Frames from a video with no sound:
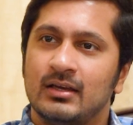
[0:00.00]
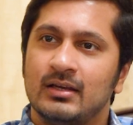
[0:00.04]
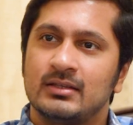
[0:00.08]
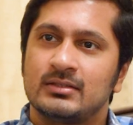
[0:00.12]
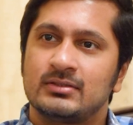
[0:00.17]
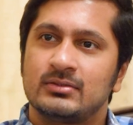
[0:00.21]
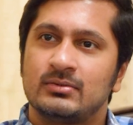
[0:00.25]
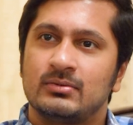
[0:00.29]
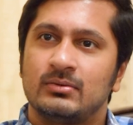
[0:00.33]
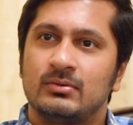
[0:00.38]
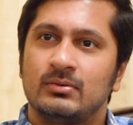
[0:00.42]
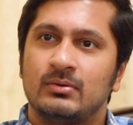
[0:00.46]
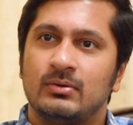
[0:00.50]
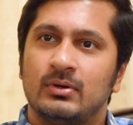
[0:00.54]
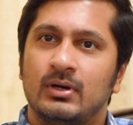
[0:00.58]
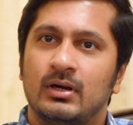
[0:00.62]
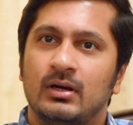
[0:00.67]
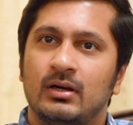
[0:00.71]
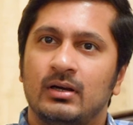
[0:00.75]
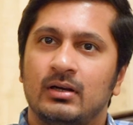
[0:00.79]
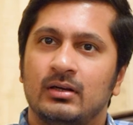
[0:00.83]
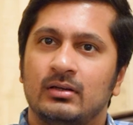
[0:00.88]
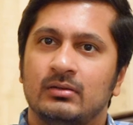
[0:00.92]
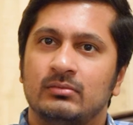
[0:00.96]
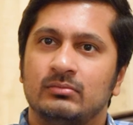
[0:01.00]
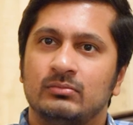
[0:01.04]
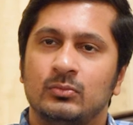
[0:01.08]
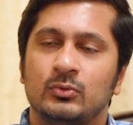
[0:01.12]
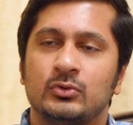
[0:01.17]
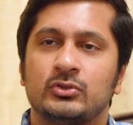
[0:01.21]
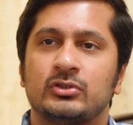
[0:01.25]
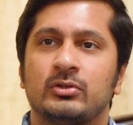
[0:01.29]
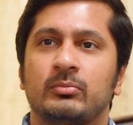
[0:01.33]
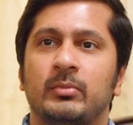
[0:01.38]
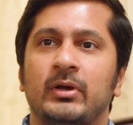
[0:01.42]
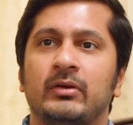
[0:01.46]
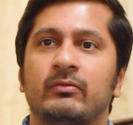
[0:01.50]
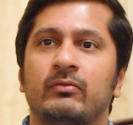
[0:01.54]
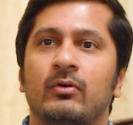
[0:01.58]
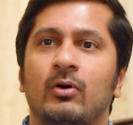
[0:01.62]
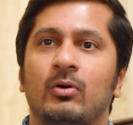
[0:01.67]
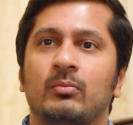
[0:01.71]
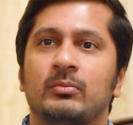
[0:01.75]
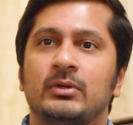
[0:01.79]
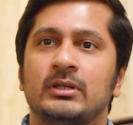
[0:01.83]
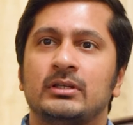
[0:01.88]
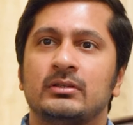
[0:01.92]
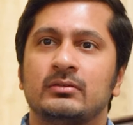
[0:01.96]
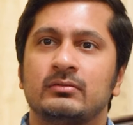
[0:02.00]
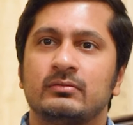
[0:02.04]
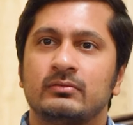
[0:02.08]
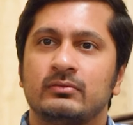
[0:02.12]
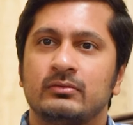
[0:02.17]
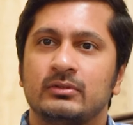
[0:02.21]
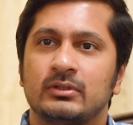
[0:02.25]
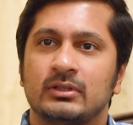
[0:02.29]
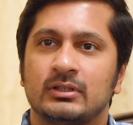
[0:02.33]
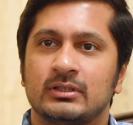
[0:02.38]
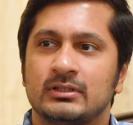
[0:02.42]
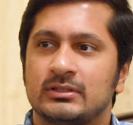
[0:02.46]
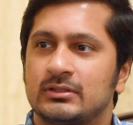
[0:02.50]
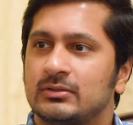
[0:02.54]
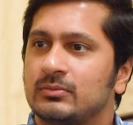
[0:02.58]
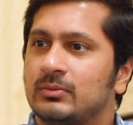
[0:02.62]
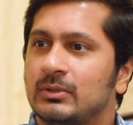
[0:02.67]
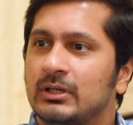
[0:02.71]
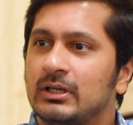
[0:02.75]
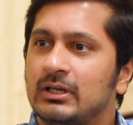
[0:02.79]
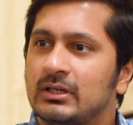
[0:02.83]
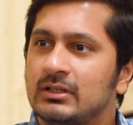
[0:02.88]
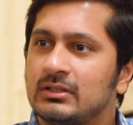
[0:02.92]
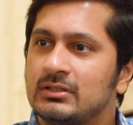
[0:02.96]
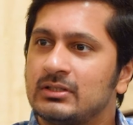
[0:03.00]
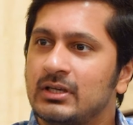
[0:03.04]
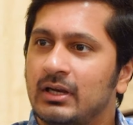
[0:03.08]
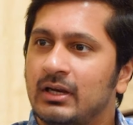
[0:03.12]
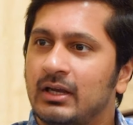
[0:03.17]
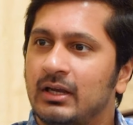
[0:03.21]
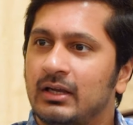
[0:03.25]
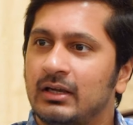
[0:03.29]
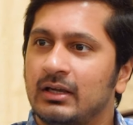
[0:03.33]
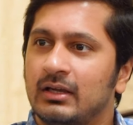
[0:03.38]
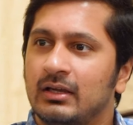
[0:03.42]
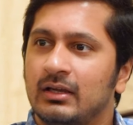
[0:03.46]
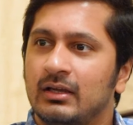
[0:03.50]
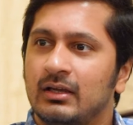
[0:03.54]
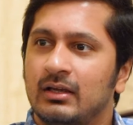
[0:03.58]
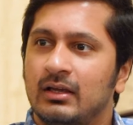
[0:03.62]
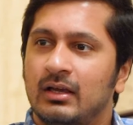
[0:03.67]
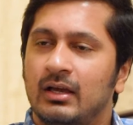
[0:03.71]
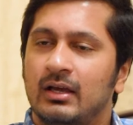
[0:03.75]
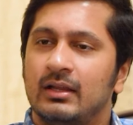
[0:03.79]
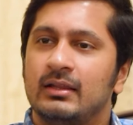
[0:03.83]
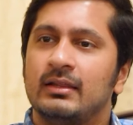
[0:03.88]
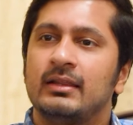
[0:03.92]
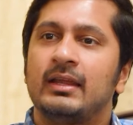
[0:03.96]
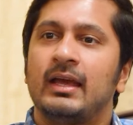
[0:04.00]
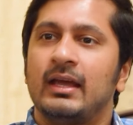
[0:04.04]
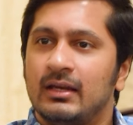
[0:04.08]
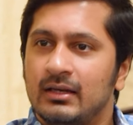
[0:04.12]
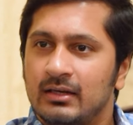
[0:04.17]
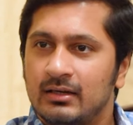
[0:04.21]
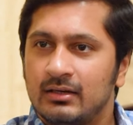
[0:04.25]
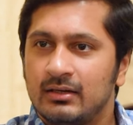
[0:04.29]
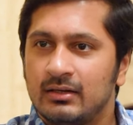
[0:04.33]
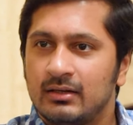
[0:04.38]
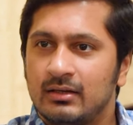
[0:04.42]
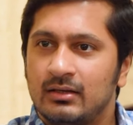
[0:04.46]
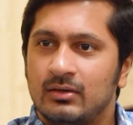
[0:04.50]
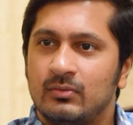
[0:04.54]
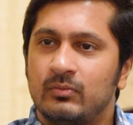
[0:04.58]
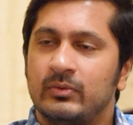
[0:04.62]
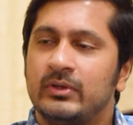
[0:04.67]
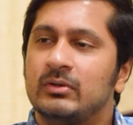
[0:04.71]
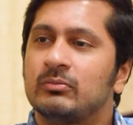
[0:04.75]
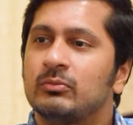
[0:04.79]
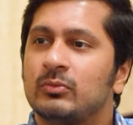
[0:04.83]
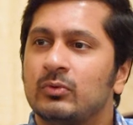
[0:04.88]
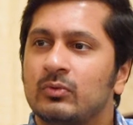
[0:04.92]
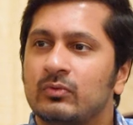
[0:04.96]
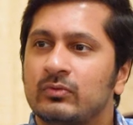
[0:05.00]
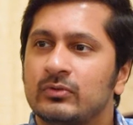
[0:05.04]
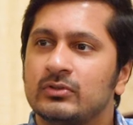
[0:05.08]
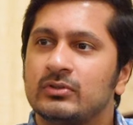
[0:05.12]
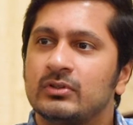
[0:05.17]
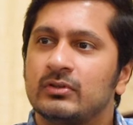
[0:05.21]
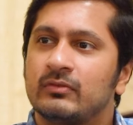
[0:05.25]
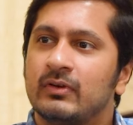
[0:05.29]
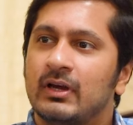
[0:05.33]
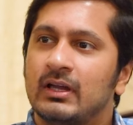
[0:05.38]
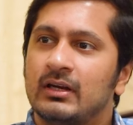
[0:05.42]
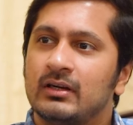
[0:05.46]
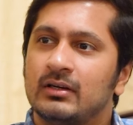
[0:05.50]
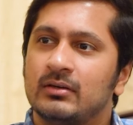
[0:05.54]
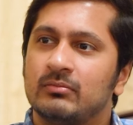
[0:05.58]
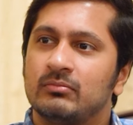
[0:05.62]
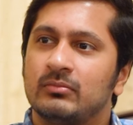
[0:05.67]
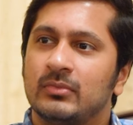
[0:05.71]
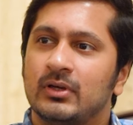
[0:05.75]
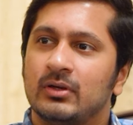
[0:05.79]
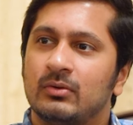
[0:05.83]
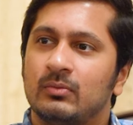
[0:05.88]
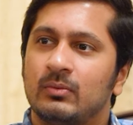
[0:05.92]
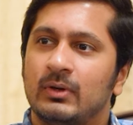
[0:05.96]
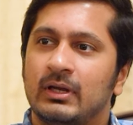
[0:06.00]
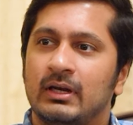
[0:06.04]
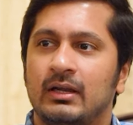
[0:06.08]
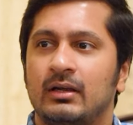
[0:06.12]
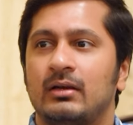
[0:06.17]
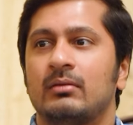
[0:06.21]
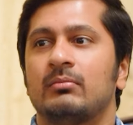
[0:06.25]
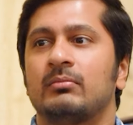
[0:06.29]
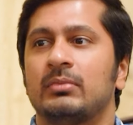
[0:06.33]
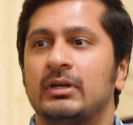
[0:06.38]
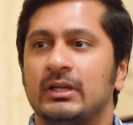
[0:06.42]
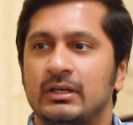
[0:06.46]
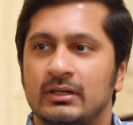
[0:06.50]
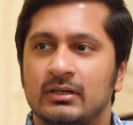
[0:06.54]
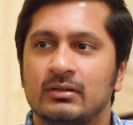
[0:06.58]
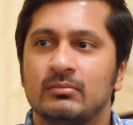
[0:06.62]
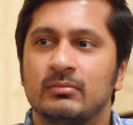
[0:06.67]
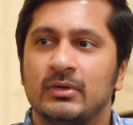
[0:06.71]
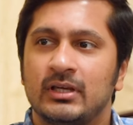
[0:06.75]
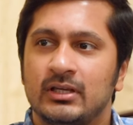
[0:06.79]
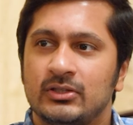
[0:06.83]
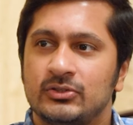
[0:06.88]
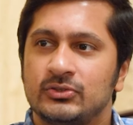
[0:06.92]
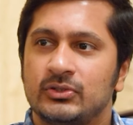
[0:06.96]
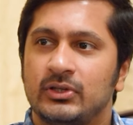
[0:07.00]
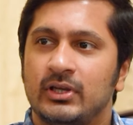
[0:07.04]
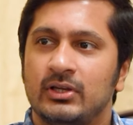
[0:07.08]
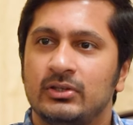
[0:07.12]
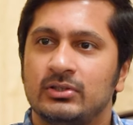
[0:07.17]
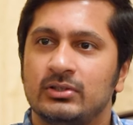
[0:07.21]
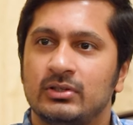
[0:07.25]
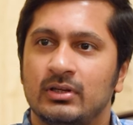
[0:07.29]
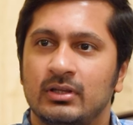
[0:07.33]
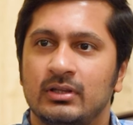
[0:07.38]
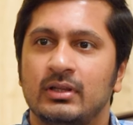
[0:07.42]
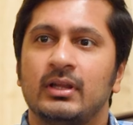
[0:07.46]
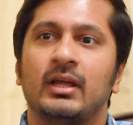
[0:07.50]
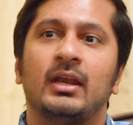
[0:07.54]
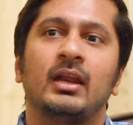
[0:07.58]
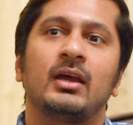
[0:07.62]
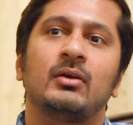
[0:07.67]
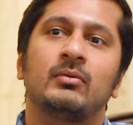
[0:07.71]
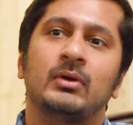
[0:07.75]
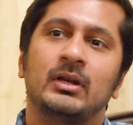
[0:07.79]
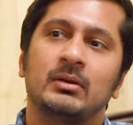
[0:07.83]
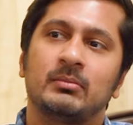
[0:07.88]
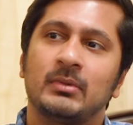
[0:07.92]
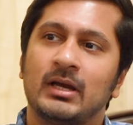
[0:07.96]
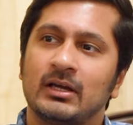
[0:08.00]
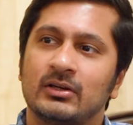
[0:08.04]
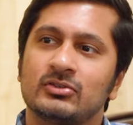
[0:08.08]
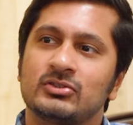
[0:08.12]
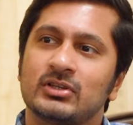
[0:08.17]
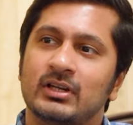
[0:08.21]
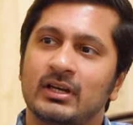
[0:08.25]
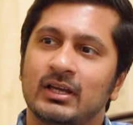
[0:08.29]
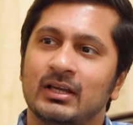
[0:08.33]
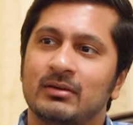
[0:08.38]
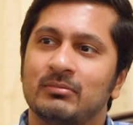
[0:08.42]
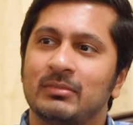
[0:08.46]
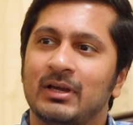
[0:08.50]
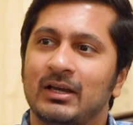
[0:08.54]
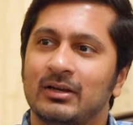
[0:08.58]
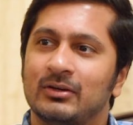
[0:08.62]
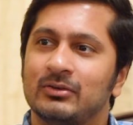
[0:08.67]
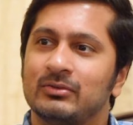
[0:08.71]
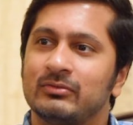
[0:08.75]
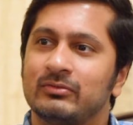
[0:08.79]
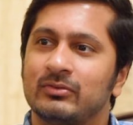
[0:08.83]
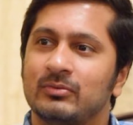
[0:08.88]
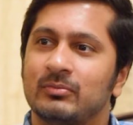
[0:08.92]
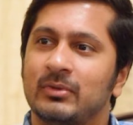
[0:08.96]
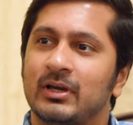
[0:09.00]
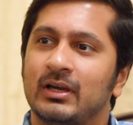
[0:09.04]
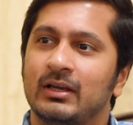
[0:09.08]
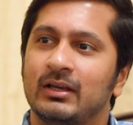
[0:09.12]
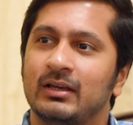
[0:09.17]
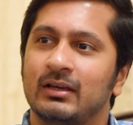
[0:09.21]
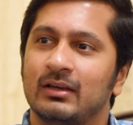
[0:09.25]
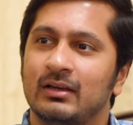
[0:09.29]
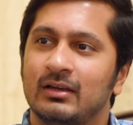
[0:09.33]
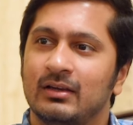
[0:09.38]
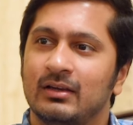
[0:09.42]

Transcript: So most of my formative years were in Chennai. And then we moved to Trivandrum, where I completed my education. And then I went back to Chennai and Bangalore for my